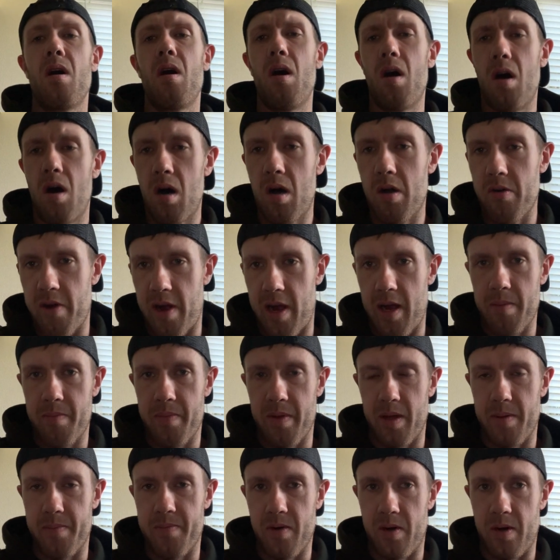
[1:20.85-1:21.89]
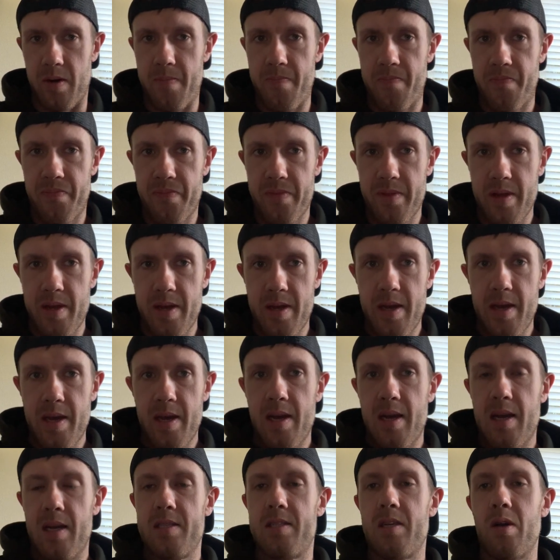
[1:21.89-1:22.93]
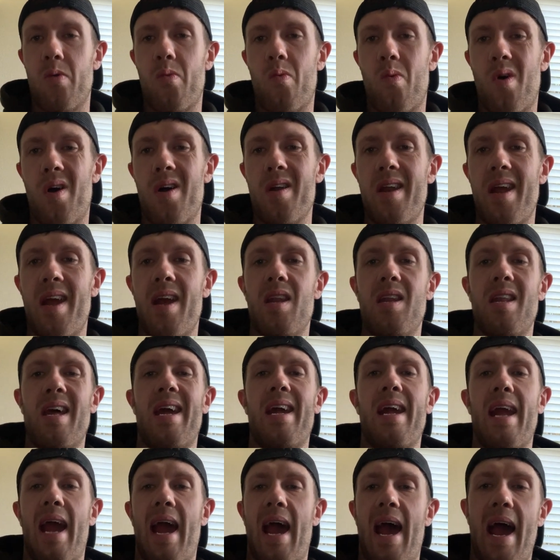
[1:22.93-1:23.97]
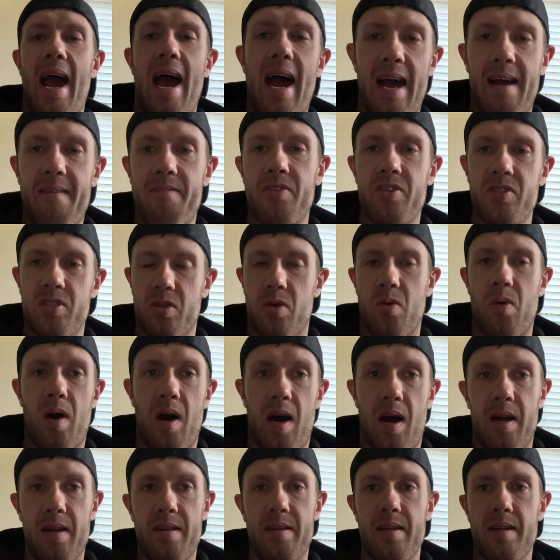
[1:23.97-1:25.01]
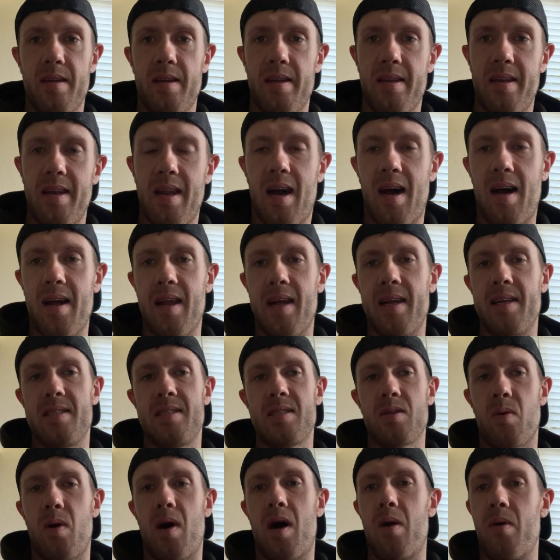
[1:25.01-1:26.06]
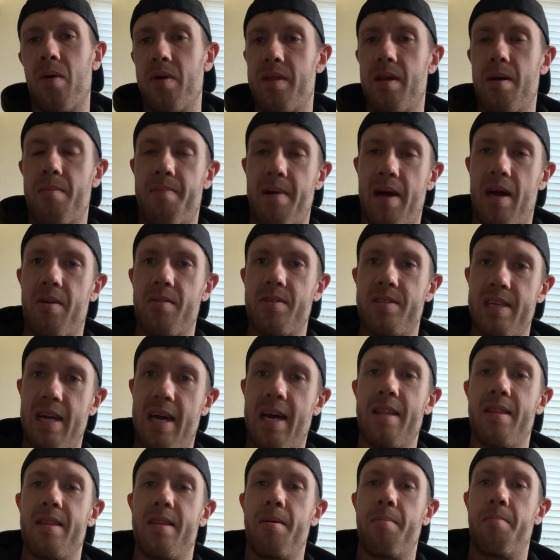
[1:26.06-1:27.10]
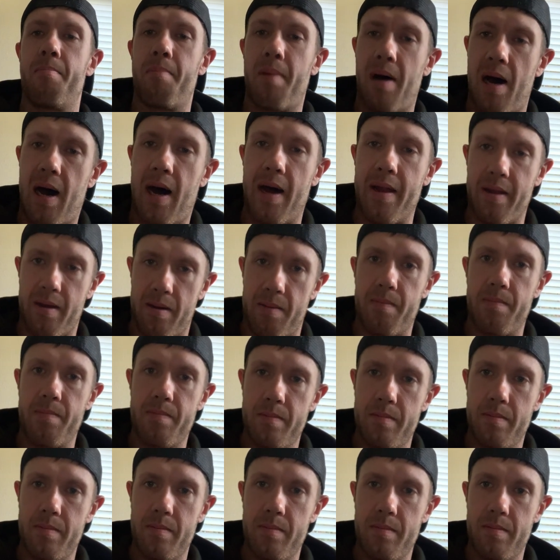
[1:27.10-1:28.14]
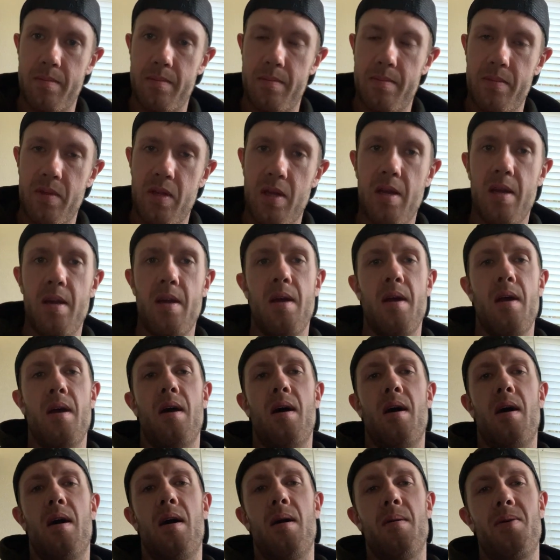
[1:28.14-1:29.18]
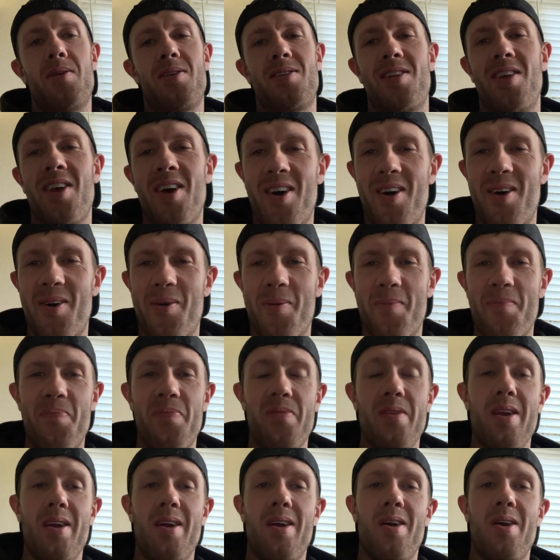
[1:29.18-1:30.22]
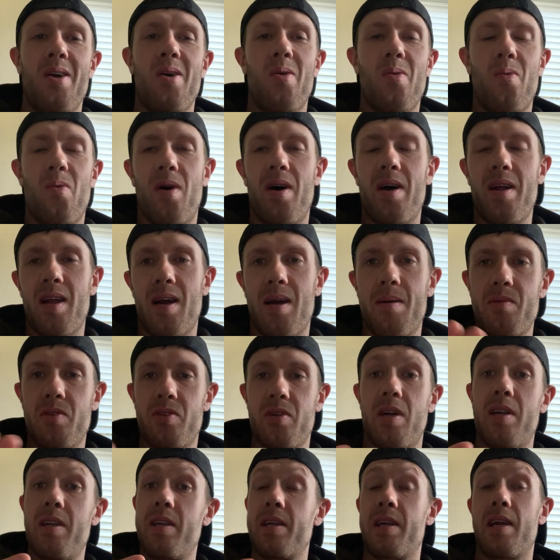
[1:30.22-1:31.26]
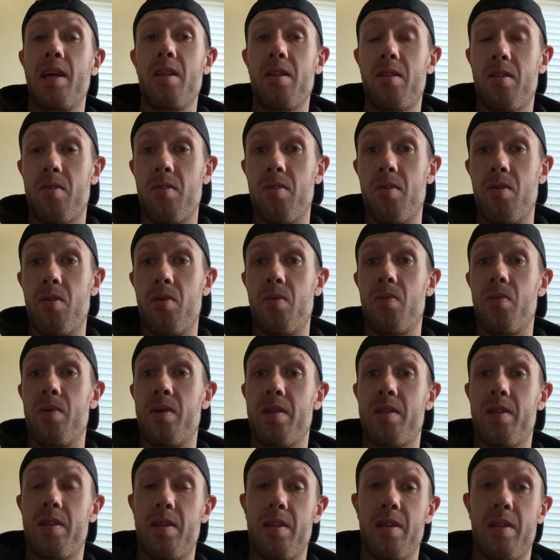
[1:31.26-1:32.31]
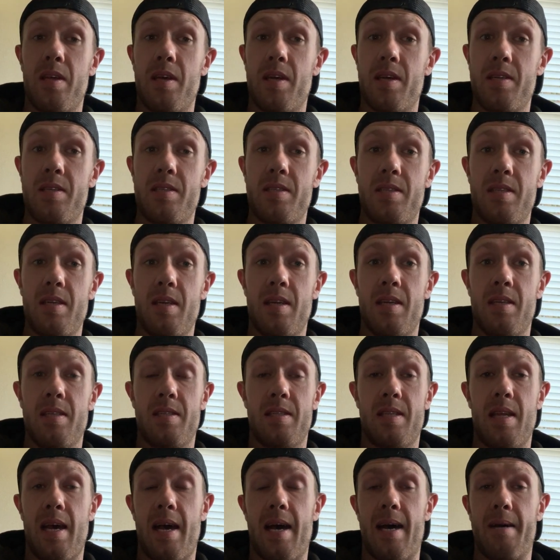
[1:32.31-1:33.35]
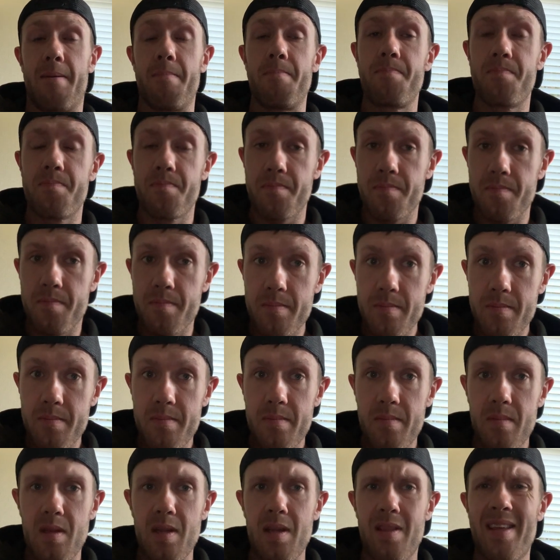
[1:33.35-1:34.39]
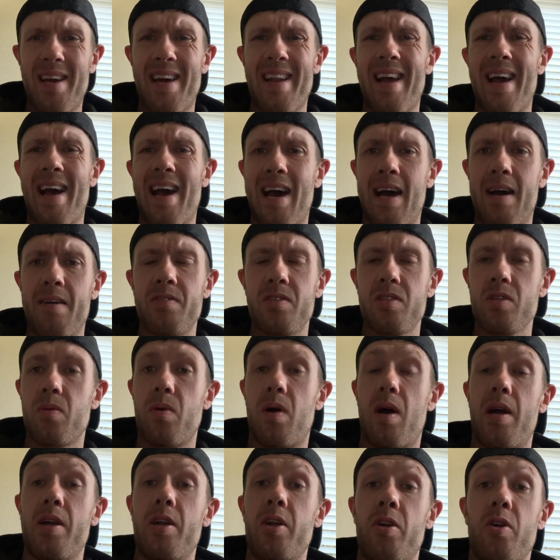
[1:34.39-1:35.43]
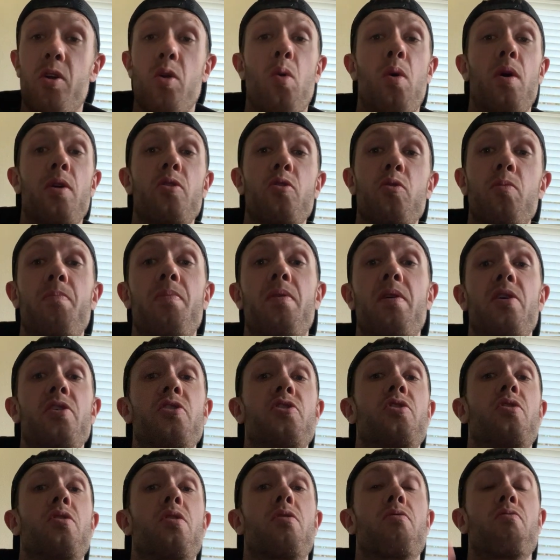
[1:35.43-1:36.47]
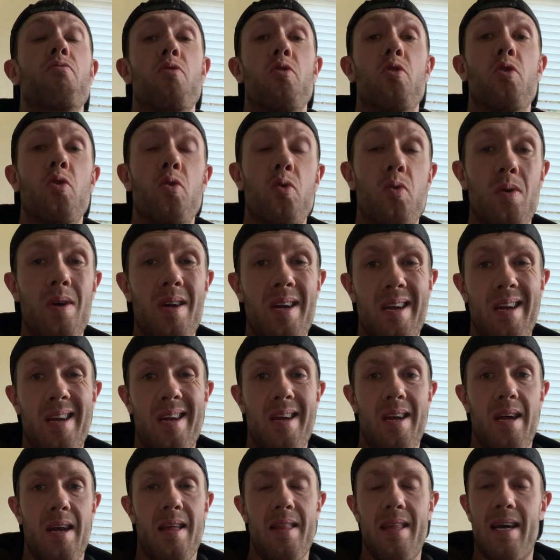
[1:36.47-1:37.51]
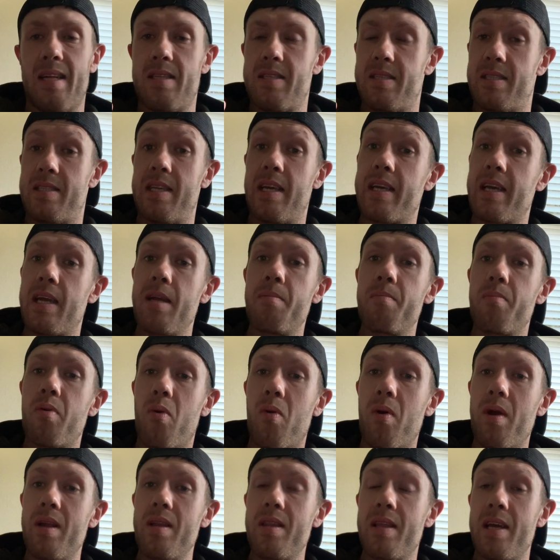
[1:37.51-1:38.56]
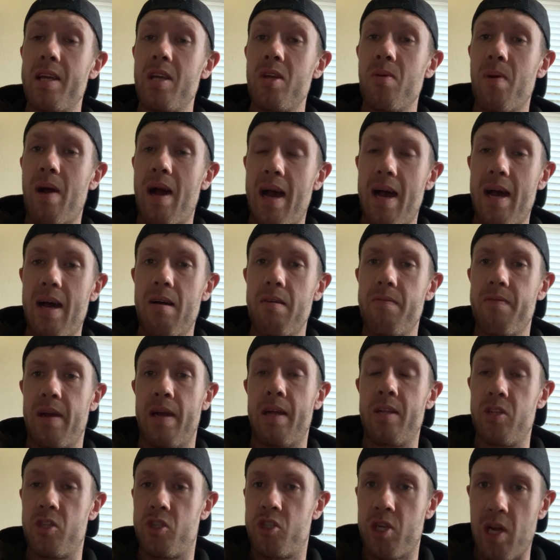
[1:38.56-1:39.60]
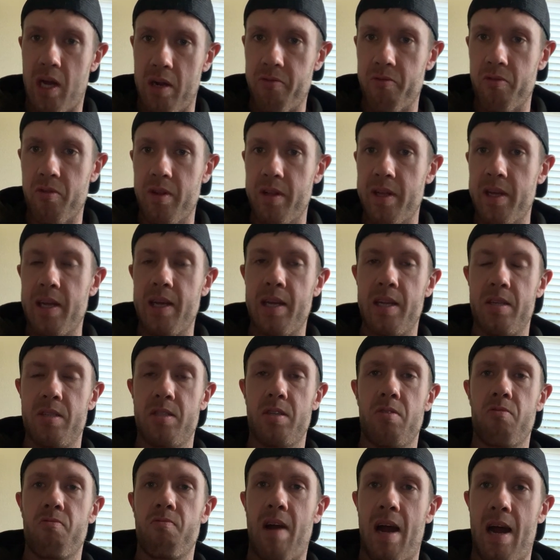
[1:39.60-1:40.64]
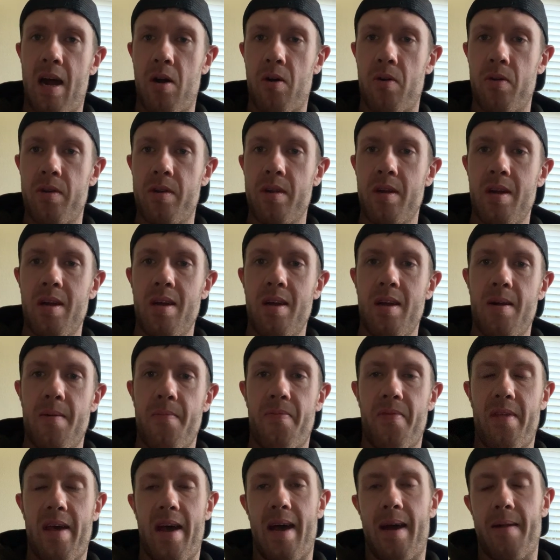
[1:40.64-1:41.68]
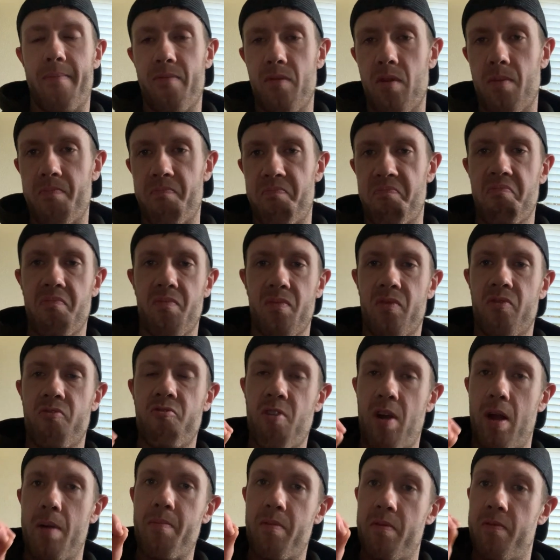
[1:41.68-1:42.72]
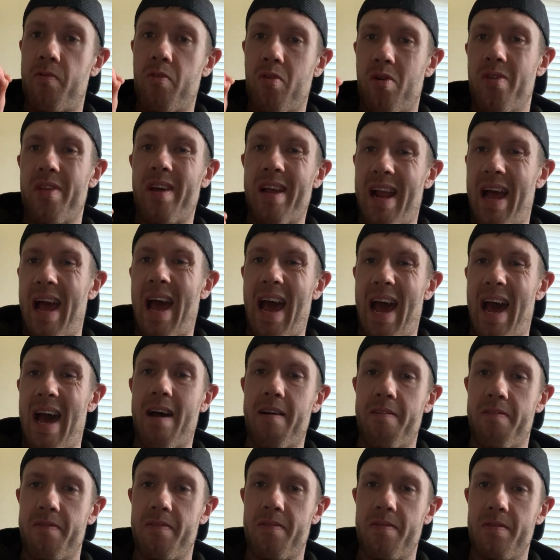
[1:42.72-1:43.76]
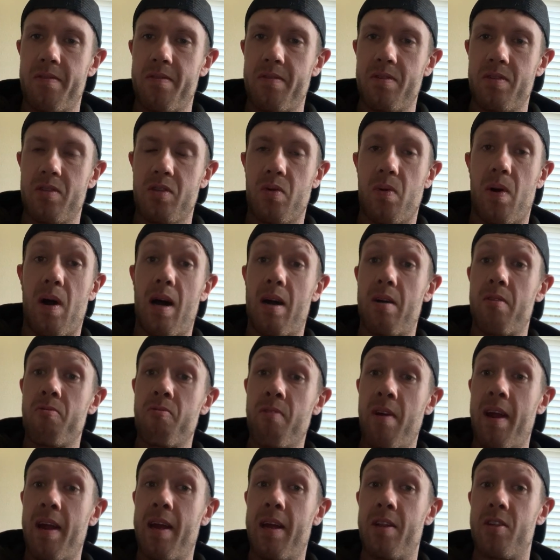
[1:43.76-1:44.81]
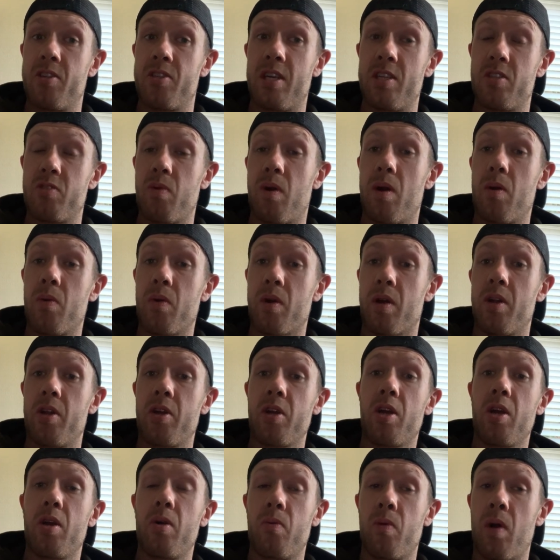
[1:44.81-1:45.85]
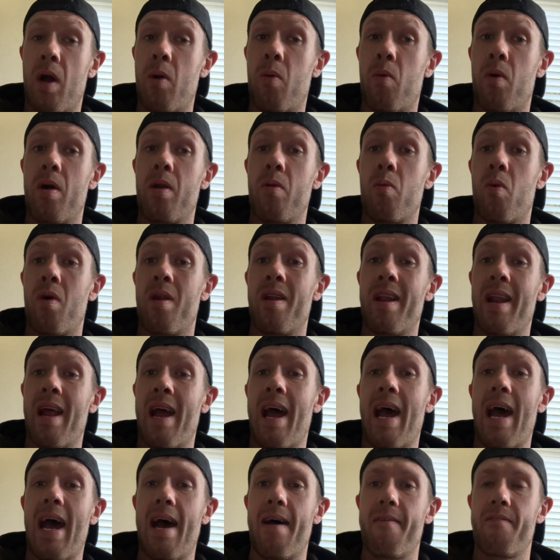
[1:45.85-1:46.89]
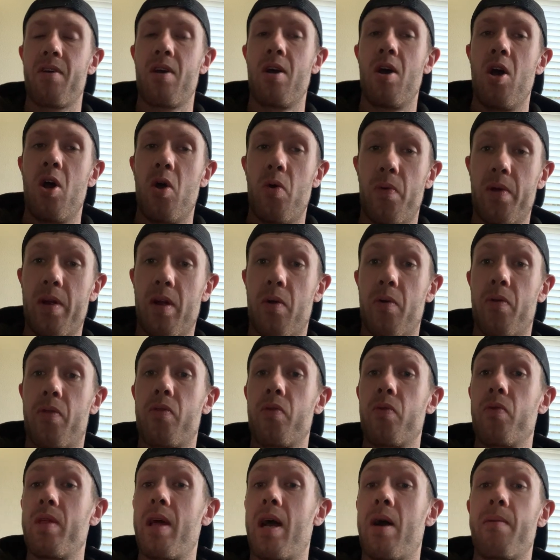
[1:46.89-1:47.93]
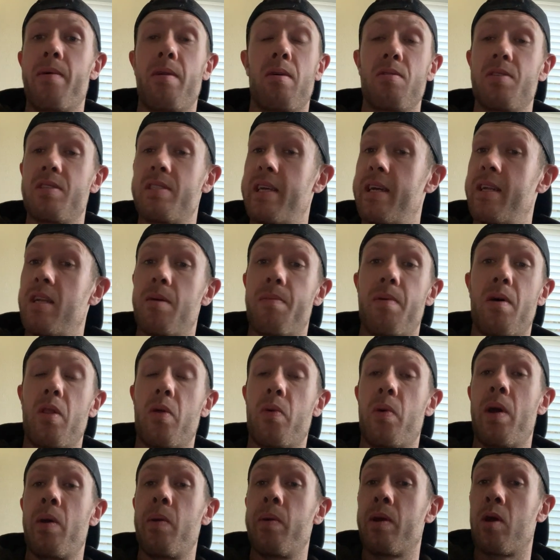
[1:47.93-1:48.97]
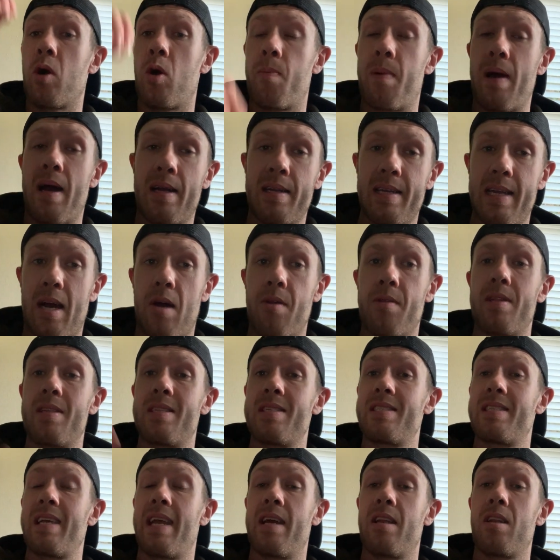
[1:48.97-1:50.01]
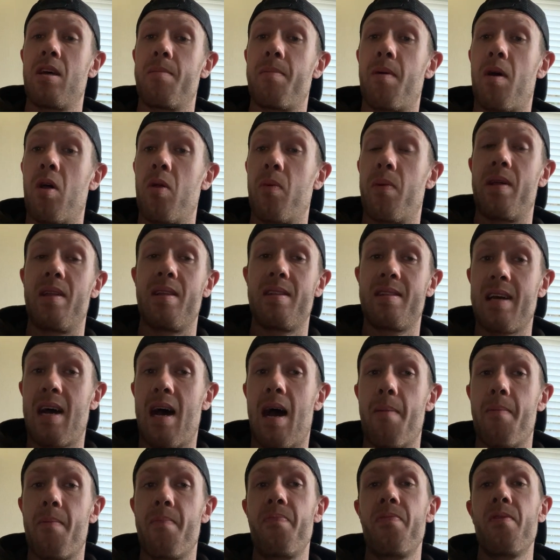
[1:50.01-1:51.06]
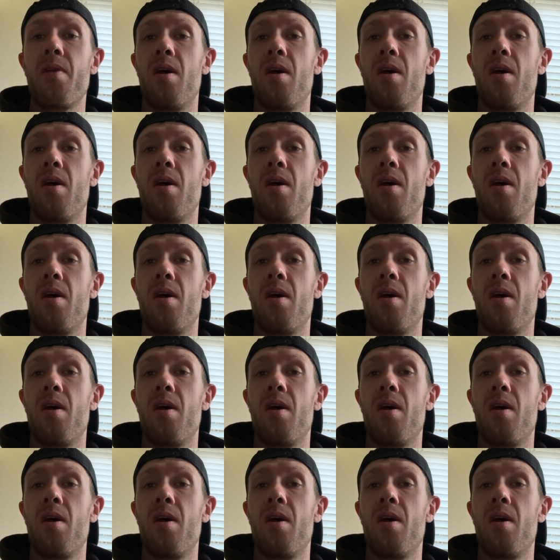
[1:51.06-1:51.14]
All right, people. It's a one and a half squat, not a squat with a bounce at the bottom. Uh, so what I'm trying to get through with this is that that half squat, you're going to push through that sticking point that you have. And generally it is around that right before that half squat range. That's why we're gonna go, I want one and a half. We go through that, we don't stand up all the way, we go back down and stand up all the way to the top.